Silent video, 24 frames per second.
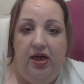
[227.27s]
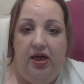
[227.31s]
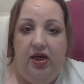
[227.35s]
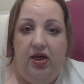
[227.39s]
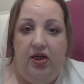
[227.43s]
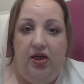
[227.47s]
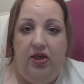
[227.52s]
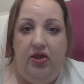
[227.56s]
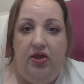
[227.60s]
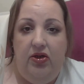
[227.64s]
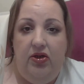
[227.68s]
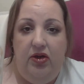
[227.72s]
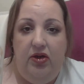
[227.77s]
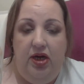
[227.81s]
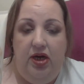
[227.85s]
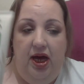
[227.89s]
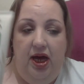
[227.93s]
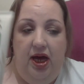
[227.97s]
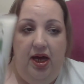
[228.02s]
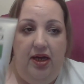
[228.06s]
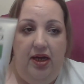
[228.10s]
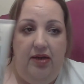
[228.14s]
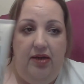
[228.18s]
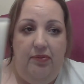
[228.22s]
You
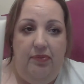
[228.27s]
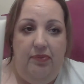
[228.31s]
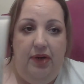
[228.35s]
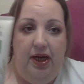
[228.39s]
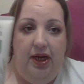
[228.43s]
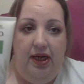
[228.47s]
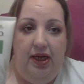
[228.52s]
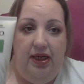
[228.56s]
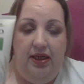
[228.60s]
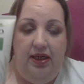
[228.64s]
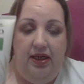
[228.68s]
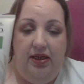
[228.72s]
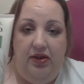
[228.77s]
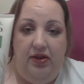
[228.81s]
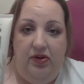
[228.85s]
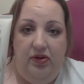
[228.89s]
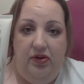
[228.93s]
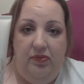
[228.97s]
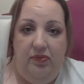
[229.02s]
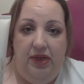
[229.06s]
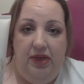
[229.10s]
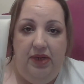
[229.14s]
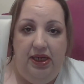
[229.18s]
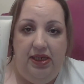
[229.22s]
can buy it in other
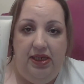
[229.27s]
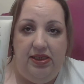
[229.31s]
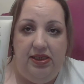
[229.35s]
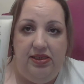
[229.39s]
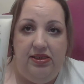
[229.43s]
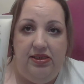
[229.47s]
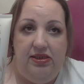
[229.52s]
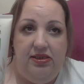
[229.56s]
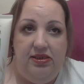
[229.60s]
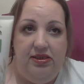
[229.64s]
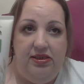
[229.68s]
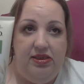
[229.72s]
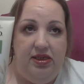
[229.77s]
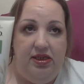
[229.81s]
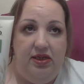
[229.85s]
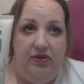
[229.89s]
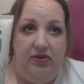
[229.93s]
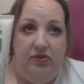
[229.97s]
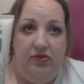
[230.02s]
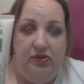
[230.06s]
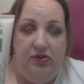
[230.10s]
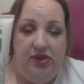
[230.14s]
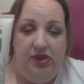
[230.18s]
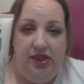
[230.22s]
places. I
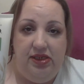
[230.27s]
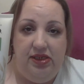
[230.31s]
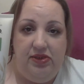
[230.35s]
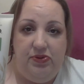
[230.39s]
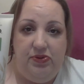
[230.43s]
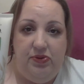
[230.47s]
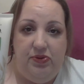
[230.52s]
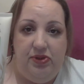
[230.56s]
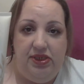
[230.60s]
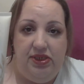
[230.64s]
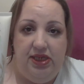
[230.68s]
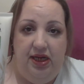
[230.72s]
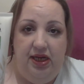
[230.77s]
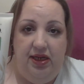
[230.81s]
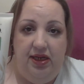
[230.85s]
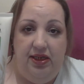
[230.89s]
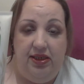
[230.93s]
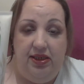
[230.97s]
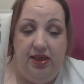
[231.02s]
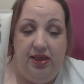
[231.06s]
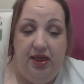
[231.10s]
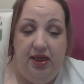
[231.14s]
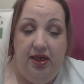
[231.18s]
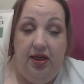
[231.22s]
know Tesco sell it,
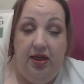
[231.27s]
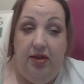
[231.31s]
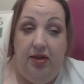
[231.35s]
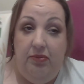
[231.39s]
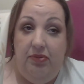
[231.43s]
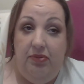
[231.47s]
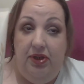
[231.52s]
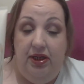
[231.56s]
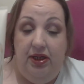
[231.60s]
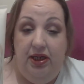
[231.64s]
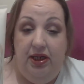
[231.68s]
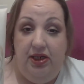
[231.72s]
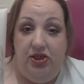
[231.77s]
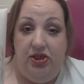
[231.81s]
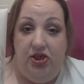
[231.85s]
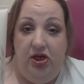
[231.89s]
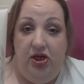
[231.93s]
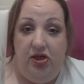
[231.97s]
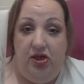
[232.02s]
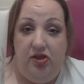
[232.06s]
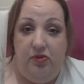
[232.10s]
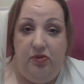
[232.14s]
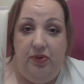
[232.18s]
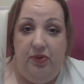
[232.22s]
but they
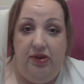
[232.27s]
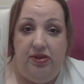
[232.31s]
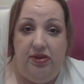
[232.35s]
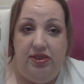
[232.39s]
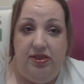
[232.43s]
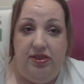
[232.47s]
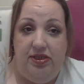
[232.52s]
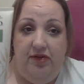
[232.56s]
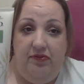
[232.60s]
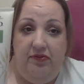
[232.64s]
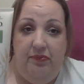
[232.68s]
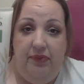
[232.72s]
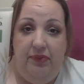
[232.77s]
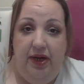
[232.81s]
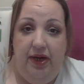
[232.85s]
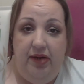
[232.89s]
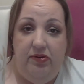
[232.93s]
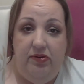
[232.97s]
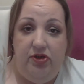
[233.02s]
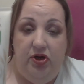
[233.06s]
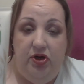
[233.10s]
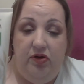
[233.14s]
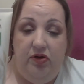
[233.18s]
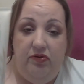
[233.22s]
charge about
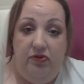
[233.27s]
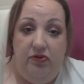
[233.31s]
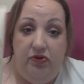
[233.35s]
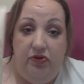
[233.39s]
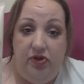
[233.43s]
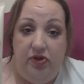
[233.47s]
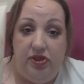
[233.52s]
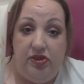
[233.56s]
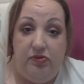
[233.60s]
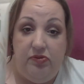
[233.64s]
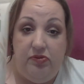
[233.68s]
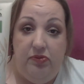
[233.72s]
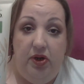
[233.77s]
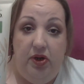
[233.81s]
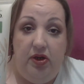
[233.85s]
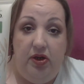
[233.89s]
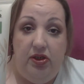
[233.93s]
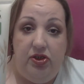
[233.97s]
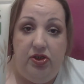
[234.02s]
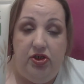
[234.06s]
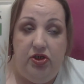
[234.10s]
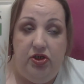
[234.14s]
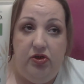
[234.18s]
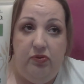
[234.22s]
£7 odd for a smaller
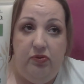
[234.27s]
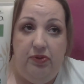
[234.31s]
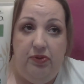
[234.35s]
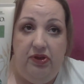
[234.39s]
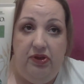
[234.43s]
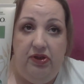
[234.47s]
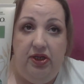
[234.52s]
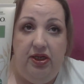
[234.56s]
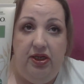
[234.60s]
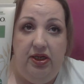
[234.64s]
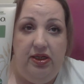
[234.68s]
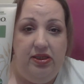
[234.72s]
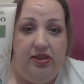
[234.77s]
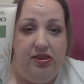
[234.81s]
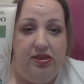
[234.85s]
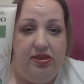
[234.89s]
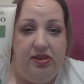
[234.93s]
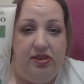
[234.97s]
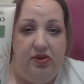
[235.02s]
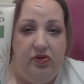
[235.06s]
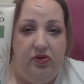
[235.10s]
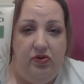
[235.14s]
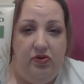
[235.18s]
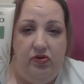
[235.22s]
tube. I think it's
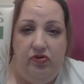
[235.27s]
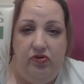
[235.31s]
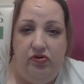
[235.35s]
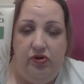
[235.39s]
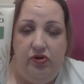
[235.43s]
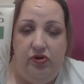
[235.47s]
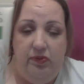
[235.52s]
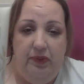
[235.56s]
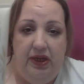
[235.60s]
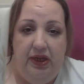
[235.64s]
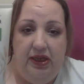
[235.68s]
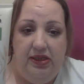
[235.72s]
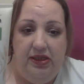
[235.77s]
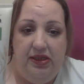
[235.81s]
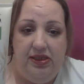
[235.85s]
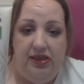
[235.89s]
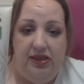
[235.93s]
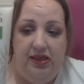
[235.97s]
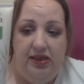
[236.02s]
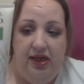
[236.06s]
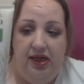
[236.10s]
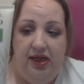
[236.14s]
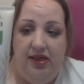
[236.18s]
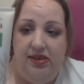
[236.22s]
100ml in
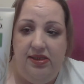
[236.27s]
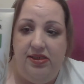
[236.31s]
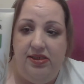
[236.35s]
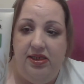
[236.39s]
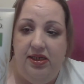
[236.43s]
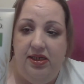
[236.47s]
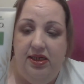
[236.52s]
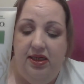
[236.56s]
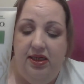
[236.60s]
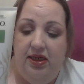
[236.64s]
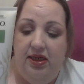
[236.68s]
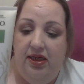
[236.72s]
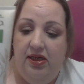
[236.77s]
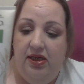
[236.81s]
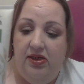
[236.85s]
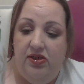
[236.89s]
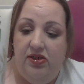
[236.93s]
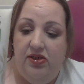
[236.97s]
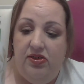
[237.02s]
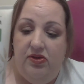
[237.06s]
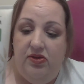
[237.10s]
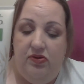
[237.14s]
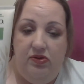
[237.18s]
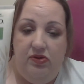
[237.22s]
theirs,
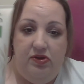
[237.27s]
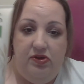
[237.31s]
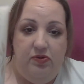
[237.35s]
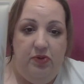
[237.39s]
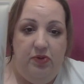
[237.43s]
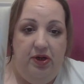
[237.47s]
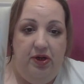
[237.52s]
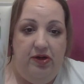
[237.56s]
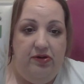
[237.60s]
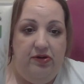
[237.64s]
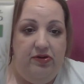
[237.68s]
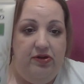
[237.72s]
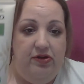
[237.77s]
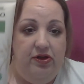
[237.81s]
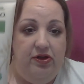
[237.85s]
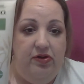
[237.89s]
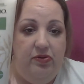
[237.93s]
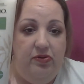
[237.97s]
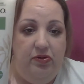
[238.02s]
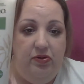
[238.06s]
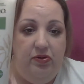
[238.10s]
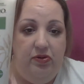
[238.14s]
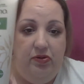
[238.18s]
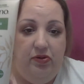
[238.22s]
so it's worth, you
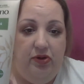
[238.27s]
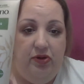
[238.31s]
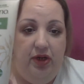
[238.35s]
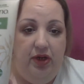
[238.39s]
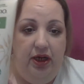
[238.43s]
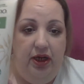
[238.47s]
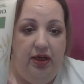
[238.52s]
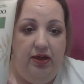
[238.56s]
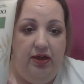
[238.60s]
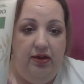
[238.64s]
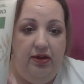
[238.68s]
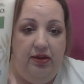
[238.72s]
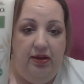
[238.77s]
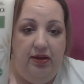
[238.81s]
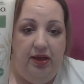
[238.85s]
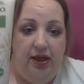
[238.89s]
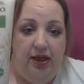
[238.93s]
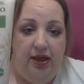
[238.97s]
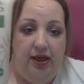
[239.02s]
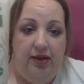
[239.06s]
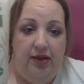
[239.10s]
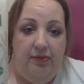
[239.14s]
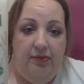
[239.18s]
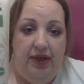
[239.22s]
know, going to
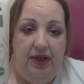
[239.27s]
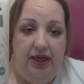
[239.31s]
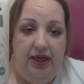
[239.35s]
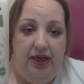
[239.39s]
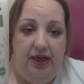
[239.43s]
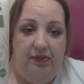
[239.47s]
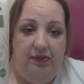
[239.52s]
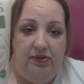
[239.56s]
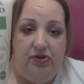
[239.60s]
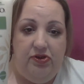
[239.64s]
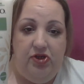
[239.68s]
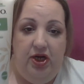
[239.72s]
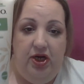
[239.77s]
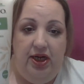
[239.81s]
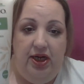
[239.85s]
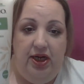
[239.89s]
B&M and trying